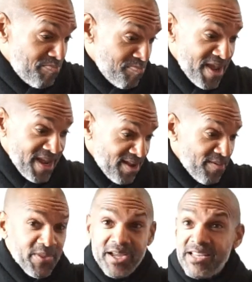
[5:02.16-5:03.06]
make
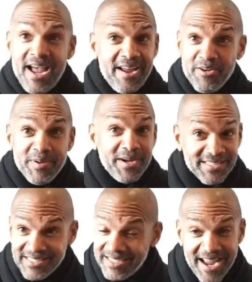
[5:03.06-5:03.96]
up the tiger
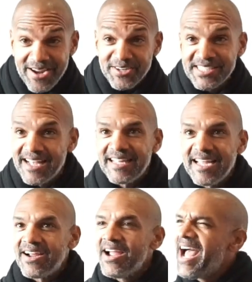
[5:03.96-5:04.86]
because the tiger's not
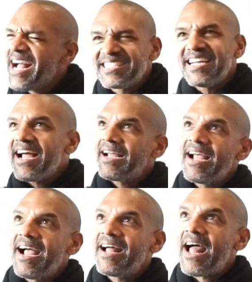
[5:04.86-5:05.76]
there.
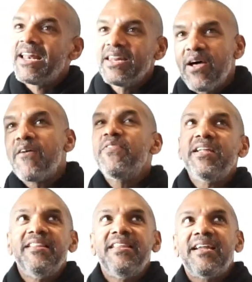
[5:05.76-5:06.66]
I love that